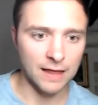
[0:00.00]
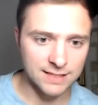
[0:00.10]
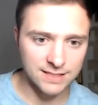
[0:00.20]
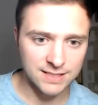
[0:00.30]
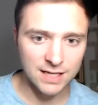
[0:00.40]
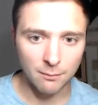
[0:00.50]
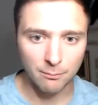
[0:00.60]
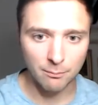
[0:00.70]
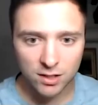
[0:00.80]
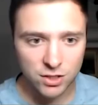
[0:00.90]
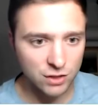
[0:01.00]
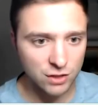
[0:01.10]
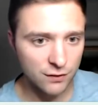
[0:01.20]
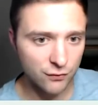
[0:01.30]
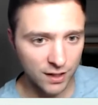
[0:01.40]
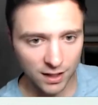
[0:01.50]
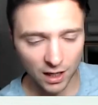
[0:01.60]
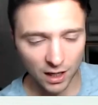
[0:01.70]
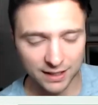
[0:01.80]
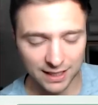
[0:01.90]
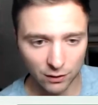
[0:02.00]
is see a bunch of different incoming and